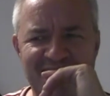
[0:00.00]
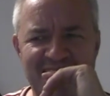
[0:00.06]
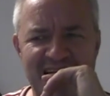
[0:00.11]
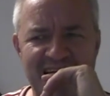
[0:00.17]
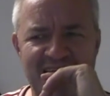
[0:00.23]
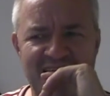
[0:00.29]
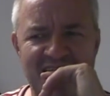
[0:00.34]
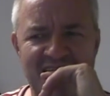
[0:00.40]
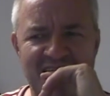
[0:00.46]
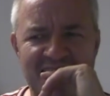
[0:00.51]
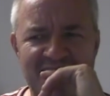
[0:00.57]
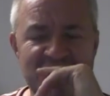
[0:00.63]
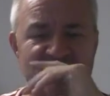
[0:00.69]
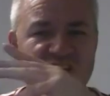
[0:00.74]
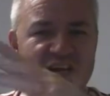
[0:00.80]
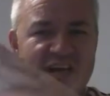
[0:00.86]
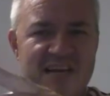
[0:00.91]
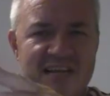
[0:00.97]
as
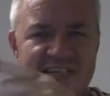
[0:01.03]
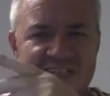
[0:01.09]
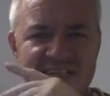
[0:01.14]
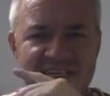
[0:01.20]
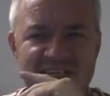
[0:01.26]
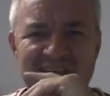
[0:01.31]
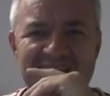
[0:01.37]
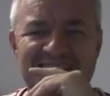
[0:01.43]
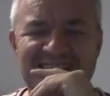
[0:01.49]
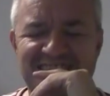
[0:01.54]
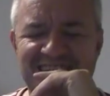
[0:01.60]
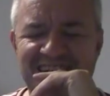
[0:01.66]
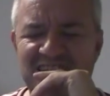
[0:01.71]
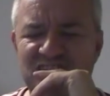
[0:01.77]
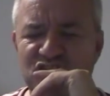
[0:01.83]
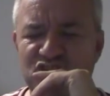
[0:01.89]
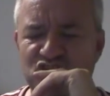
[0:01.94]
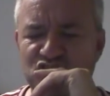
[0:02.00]
an
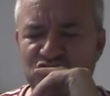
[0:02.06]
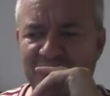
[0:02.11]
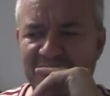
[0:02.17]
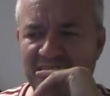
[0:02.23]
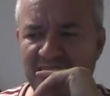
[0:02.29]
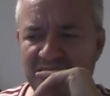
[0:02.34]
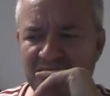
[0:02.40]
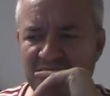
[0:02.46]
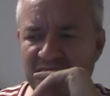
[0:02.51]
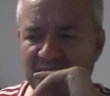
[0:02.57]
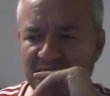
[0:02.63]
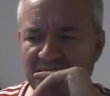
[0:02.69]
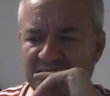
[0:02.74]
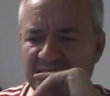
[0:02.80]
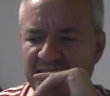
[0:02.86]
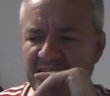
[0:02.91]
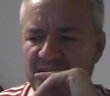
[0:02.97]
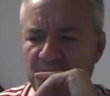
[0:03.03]
industry,
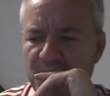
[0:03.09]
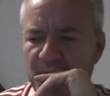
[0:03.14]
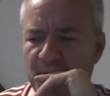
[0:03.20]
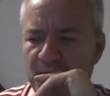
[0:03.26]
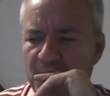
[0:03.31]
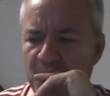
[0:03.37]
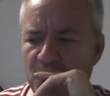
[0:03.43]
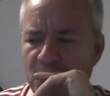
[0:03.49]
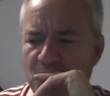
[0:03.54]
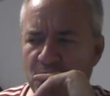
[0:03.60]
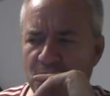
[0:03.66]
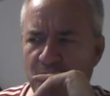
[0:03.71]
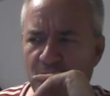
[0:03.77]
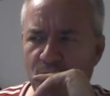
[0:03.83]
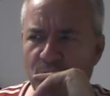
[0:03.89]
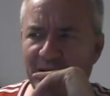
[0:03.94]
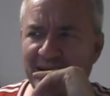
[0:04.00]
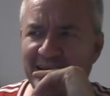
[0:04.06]
you know,
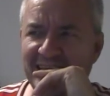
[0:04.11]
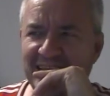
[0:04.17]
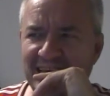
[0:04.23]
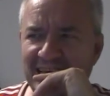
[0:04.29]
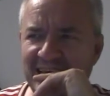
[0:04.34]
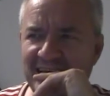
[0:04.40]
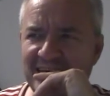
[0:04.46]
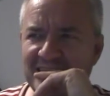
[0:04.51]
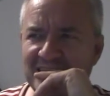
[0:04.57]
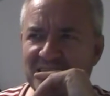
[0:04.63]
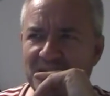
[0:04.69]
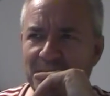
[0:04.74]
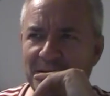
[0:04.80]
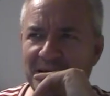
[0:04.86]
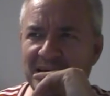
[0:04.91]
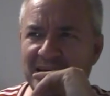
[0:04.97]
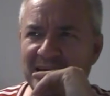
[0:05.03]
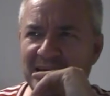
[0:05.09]
we need to
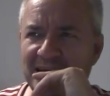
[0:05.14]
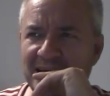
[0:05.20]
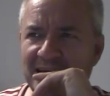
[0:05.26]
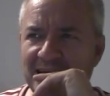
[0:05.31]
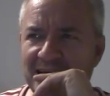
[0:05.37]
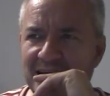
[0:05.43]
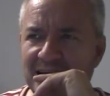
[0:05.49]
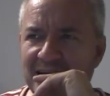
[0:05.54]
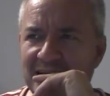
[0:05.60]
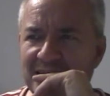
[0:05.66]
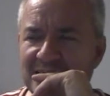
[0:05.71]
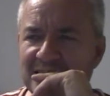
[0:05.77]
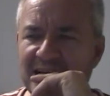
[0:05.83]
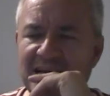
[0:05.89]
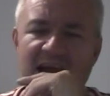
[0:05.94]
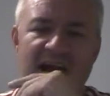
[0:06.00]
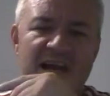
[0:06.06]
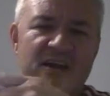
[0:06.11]
be,
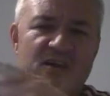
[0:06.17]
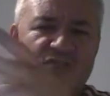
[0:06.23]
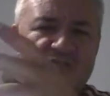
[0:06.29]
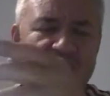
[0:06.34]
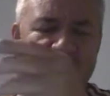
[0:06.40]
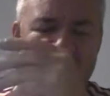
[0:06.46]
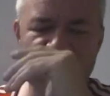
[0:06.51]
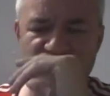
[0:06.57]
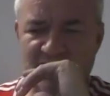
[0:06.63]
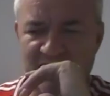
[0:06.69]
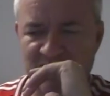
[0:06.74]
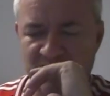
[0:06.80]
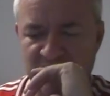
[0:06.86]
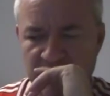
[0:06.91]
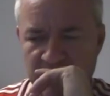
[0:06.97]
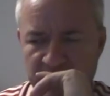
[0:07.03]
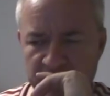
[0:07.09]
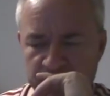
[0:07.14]
say I go to
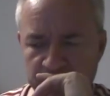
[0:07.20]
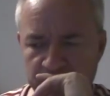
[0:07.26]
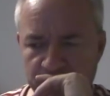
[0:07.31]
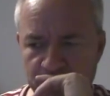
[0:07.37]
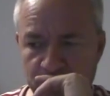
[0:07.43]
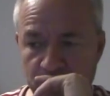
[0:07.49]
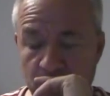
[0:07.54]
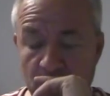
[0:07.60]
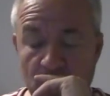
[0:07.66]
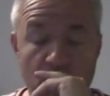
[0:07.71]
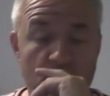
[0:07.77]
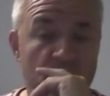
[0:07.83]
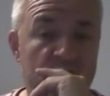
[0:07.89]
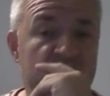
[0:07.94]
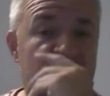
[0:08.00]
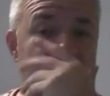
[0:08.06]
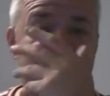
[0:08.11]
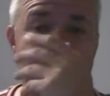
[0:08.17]
Manchester, or
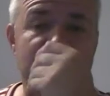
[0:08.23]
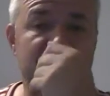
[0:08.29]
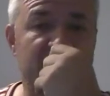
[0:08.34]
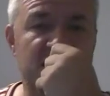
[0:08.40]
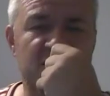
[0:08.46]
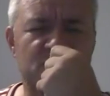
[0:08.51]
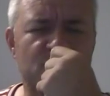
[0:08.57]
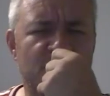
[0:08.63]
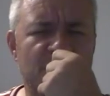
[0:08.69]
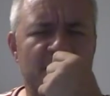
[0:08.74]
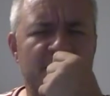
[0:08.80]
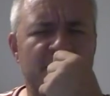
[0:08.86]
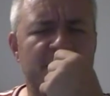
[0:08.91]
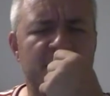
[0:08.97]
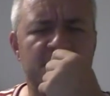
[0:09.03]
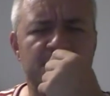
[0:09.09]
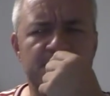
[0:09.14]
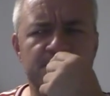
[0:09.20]
to Skegness or
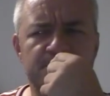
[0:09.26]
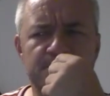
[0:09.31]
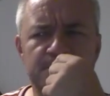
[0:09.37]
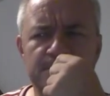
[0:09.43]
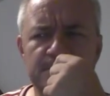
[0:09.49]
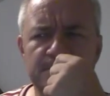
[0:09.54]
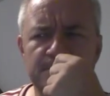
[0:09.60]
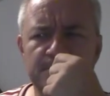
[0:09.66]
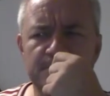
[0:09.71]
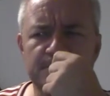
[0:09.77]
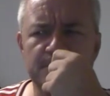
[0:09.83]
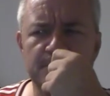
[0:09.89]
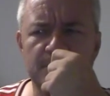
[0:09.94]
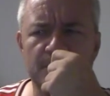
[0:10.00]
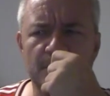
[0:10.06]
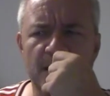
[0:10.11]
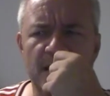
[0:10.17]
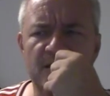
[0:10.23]
wherever,
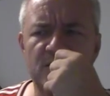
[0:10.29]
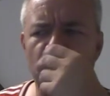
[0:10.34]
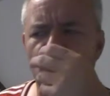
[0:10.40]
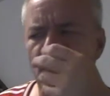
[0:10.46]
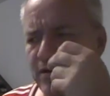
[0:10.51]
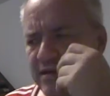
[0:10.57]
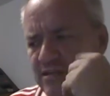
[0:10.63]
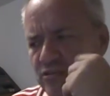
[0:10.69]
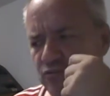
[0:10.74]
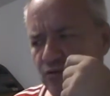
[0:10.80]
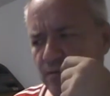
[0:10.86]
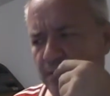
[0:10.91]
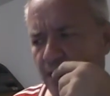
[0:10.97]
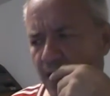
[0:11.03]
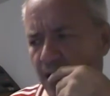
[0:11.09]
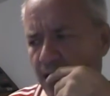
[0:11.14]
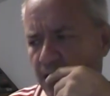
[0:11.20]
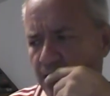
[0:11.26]
you walk into a
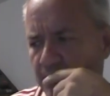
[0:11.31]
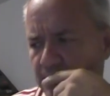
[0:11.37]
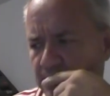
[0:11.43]
bar